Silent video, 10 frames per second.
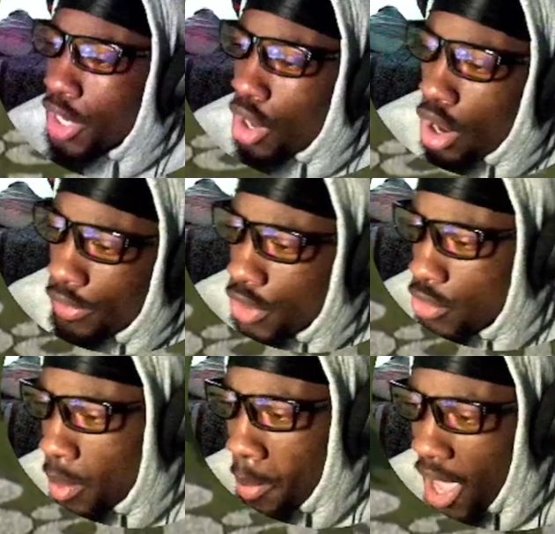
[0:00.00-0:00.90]
their offense
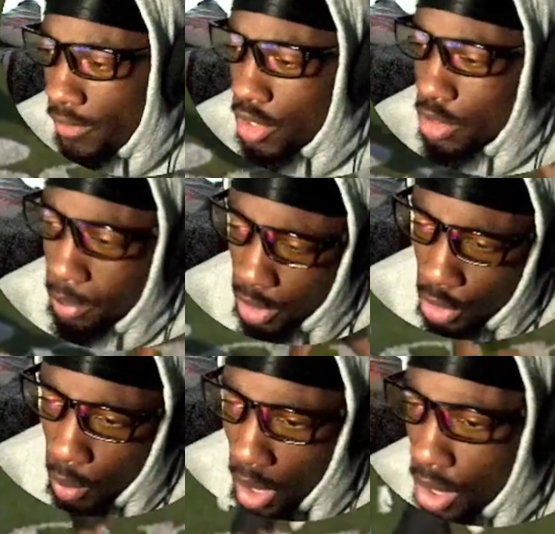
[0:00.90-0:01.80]
with Pavia pretty
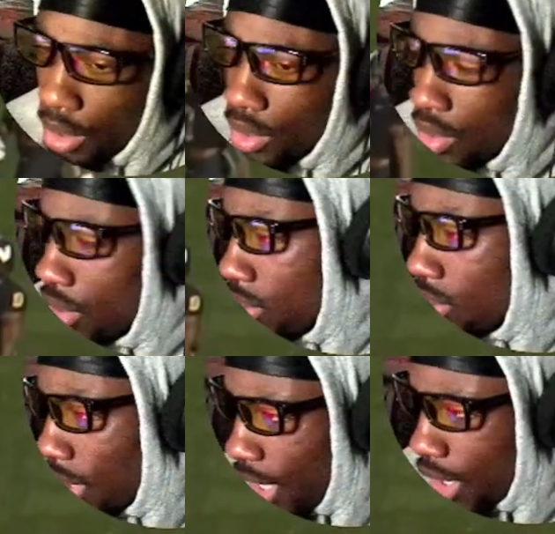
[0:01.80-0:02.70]
well.
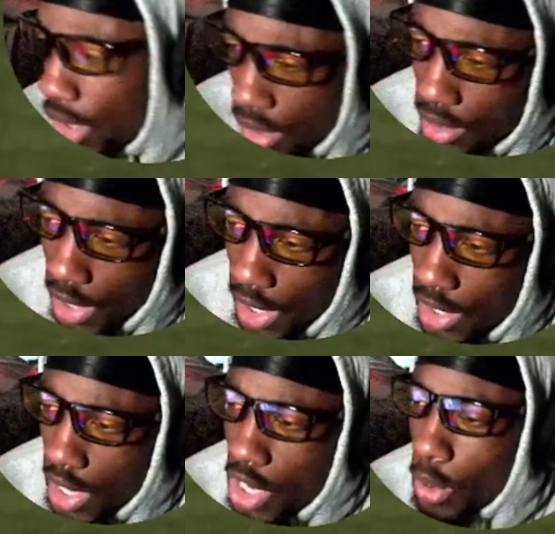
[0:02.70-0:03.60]
Like they
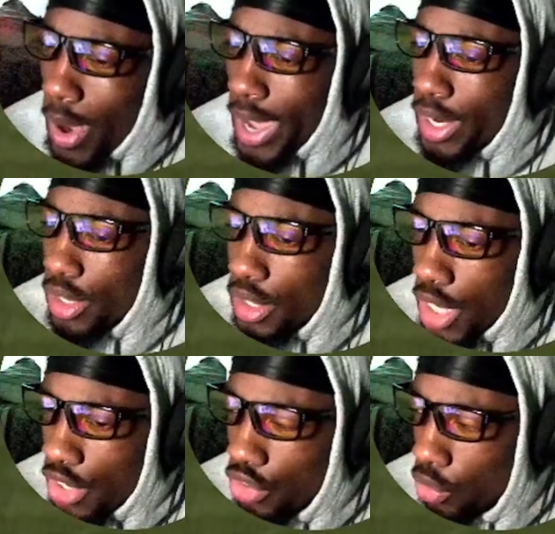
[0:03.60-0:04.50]
they know how to
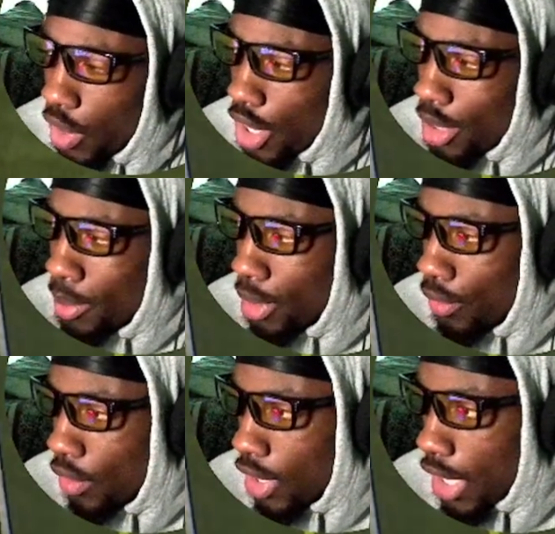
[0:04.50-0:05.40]
integrate him in the
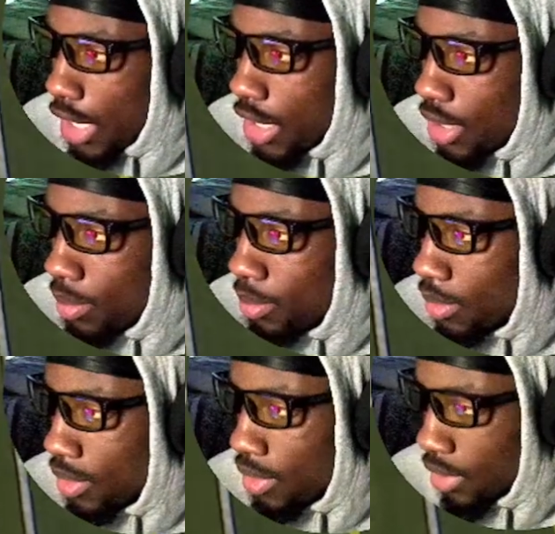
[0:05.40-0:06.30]
run game.
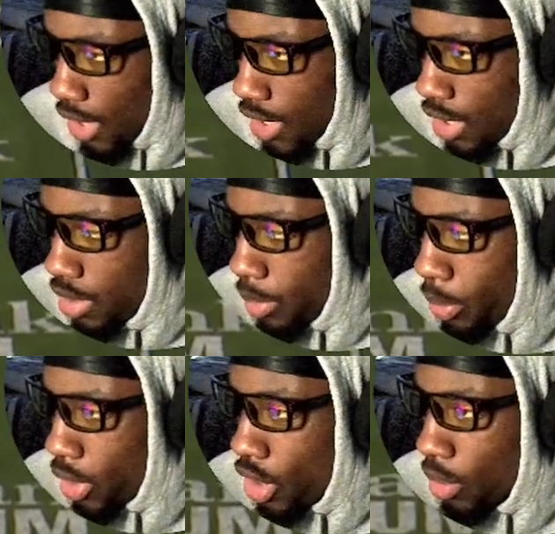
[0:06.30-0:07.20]
Like they're they're
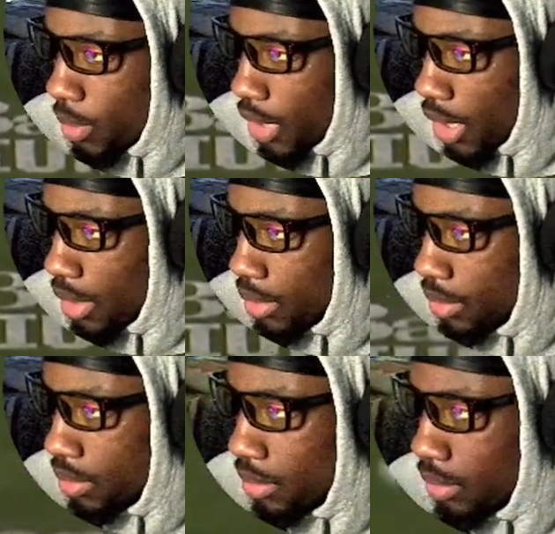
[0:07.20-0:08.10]
pretty good with that.
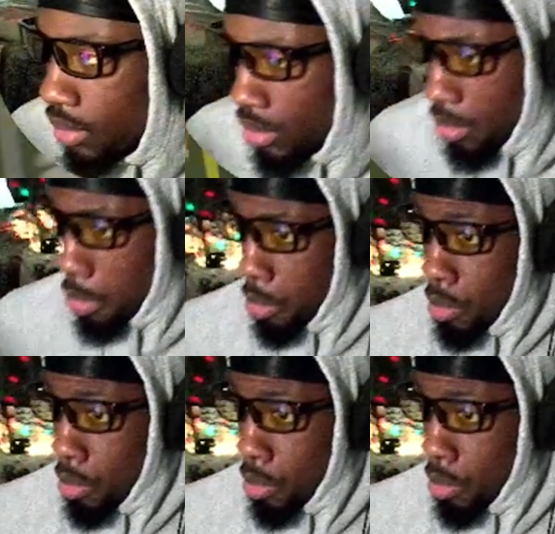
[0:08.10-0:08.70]
Pavia goes